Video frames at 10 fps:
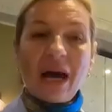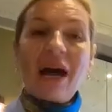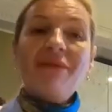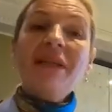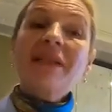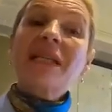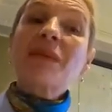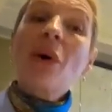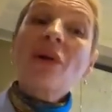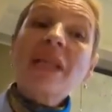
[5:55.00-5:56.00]
Having the
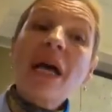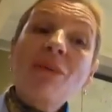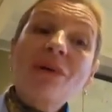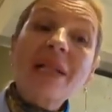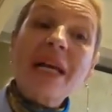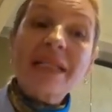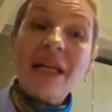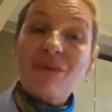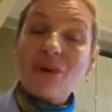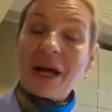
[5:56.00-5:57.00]
smoked salmon sliced
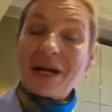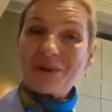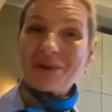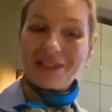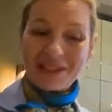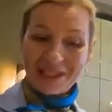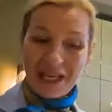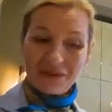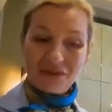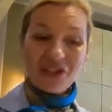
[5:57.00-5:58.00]
avocado served
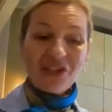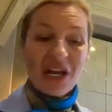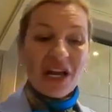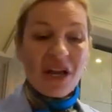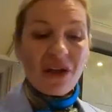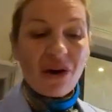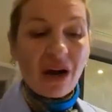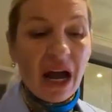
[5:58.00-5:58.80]
sandwich, you're